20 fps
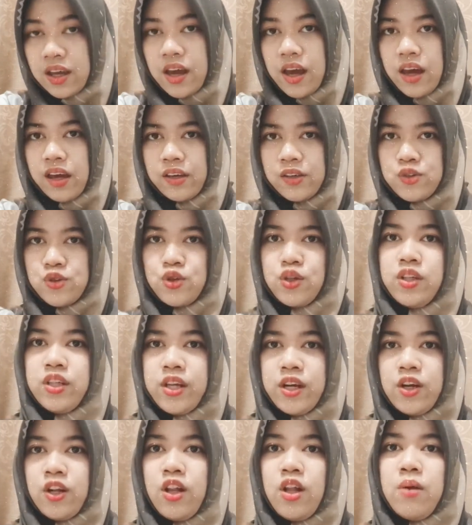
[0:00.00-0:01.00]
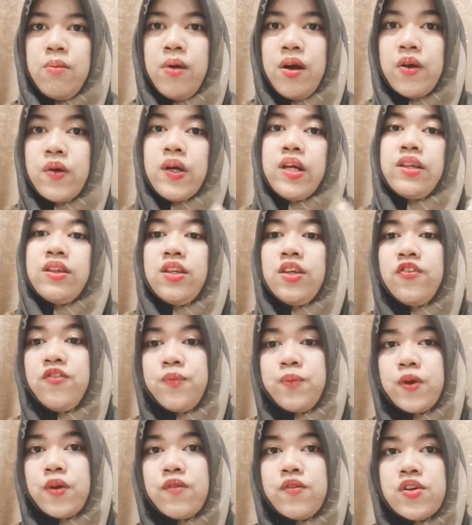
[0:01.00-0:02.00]
Actually, collaborative
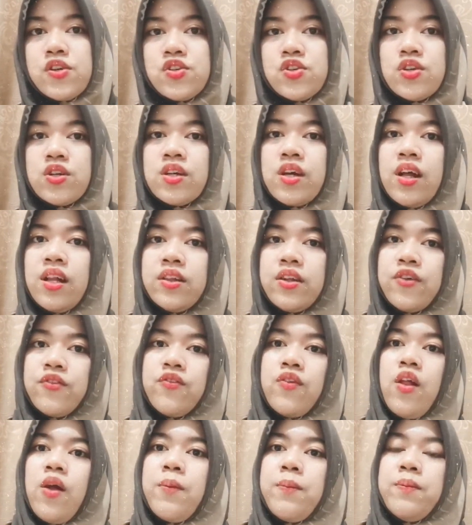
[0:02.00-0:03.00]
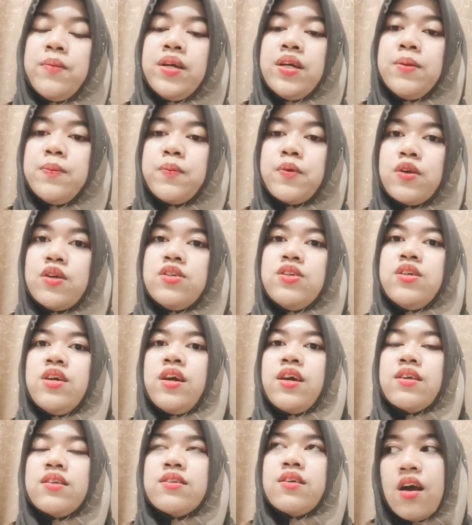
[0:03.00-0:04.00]
professional development
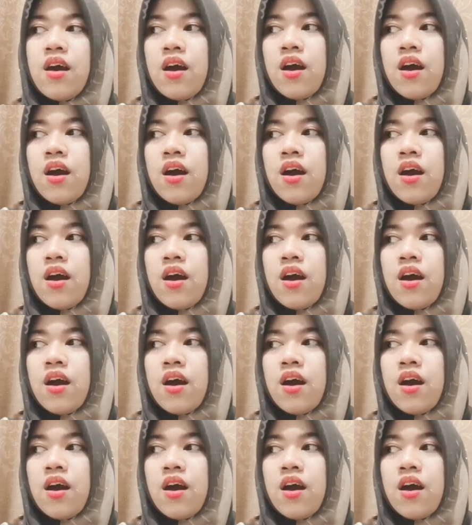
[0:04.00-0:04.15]
projects